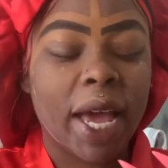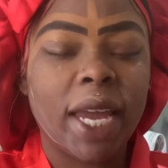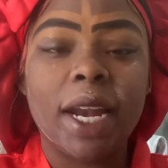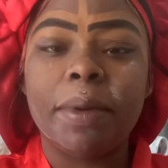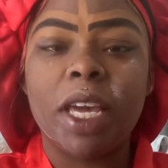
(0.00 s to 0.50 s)
I
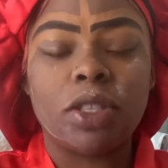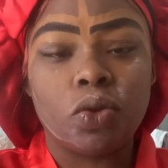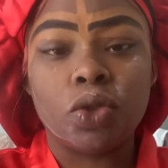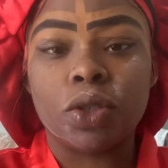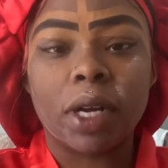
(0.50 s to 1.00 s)
ended up getting
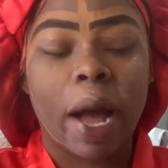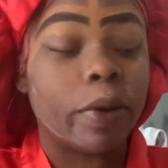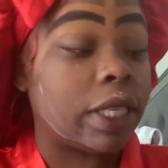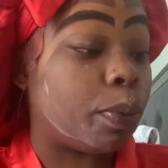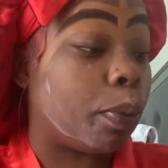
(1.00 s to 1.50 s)
too drunk. I
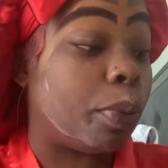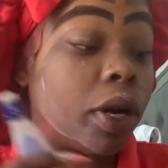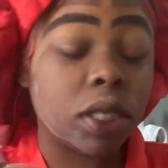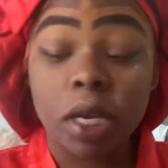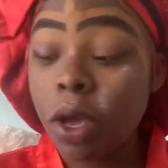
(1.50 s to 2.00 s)
was
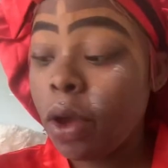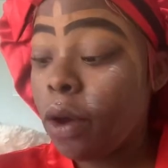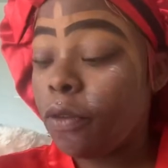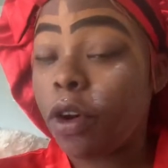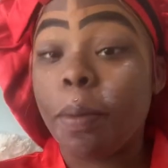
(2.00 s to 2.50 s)
booked
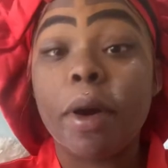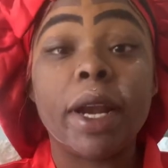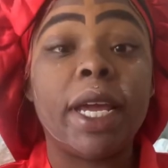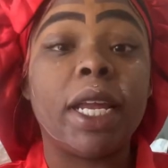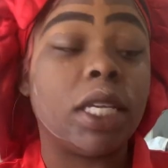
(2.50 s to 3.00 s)
for a
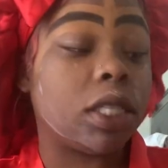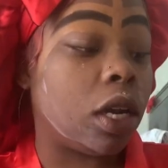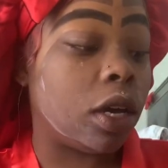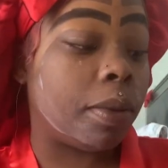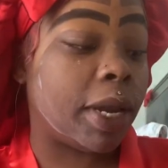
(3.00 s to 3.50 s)
party at this
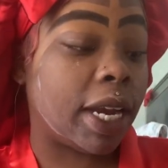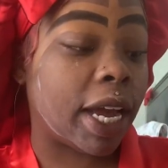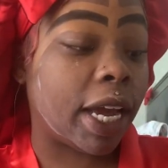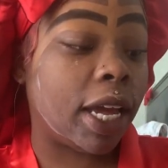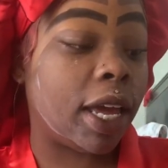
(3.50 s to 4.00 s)
club that
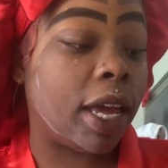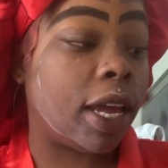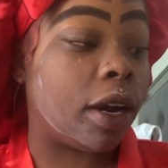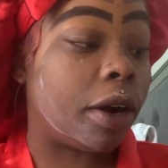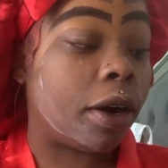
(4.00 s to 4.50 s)
night,
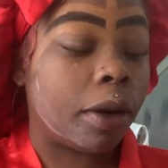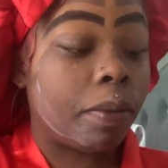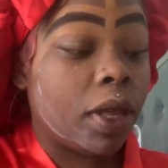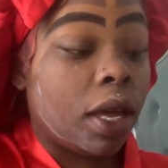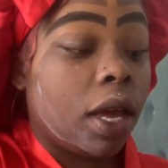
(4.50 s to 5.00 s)

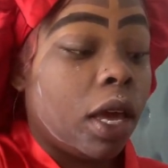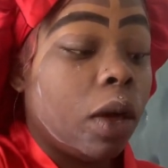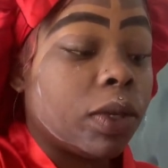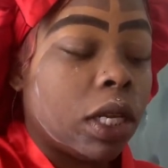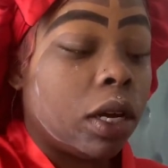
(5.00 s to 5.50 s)
and he
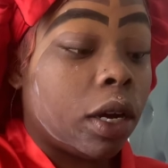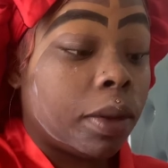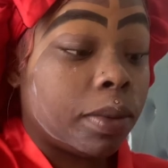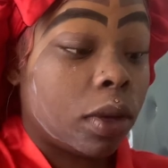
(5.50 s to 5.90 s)
was a little